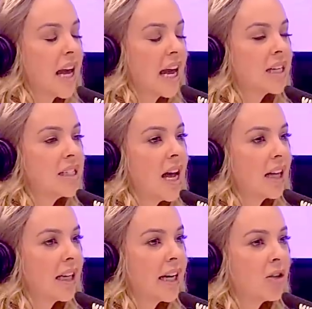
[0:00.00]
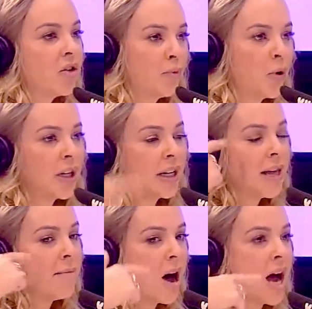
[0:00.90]
Exactly. Yeah. You've put it in
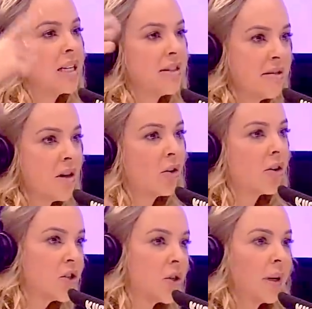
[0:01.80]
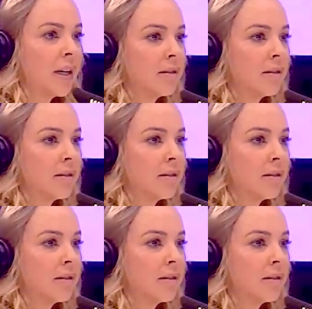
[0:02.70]
their mind and then they'll go do it.